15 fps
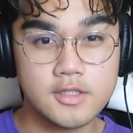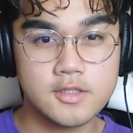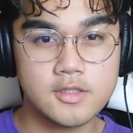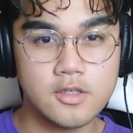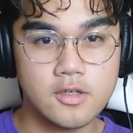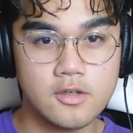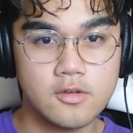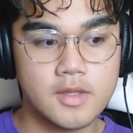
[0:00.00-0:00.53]

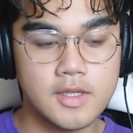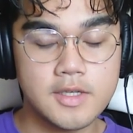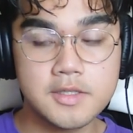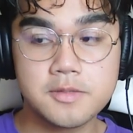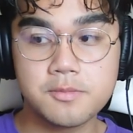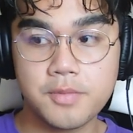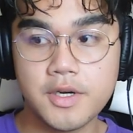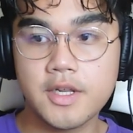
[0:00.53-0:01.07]
so
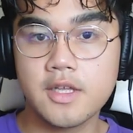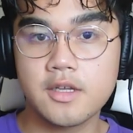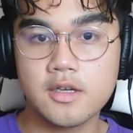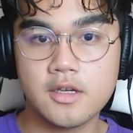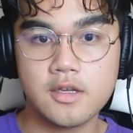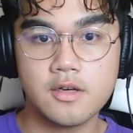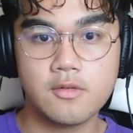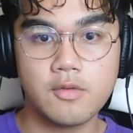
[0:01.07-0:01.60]
he's pretty
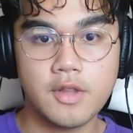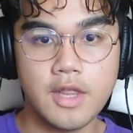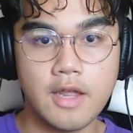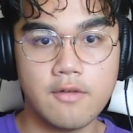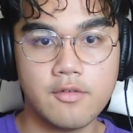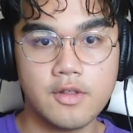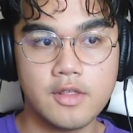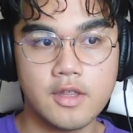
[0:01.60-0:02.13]
good with
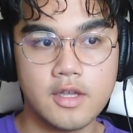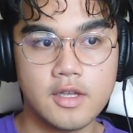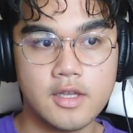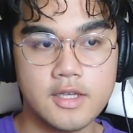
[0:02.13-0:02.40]
everything.